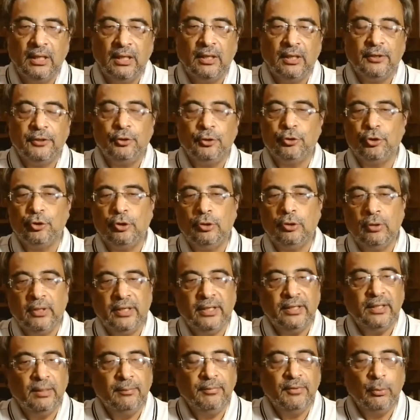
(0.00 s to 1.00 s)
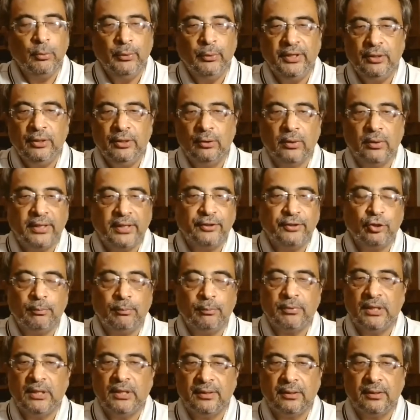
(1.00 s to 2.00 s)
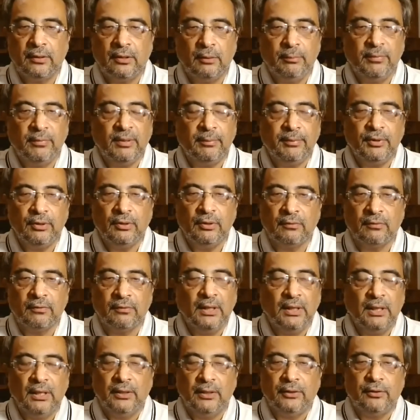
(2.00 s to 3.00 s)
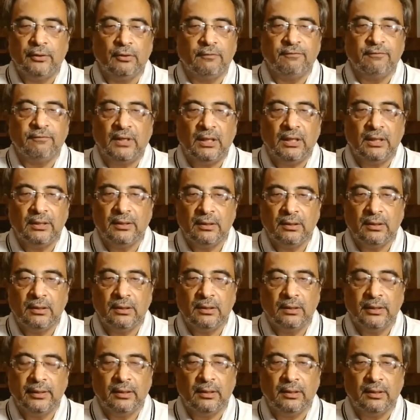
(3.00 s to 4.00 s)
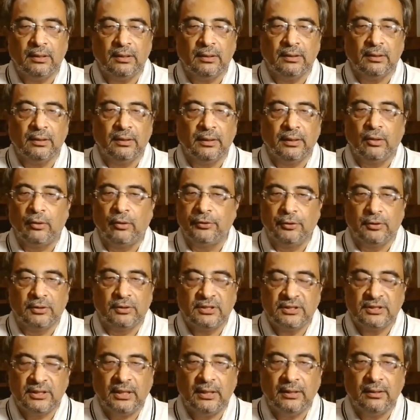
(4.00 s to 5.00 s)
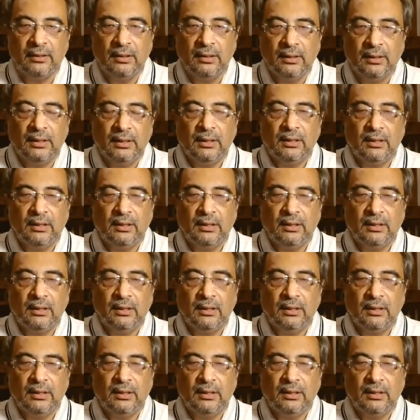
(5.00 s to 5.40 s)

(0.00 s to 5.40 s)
you should look at them the way you look at your brother or maybe your your father uh, or your son,